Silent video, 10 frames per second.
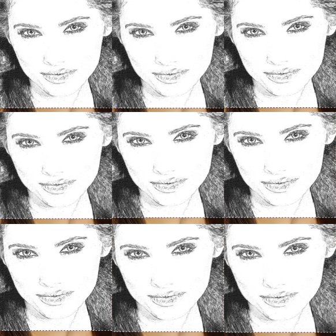it's the,
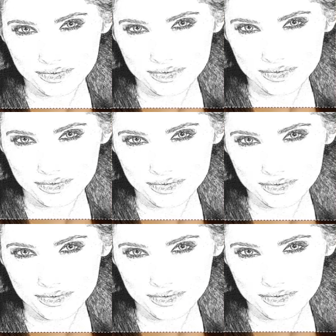the direction
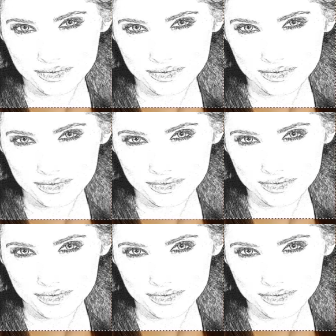of light.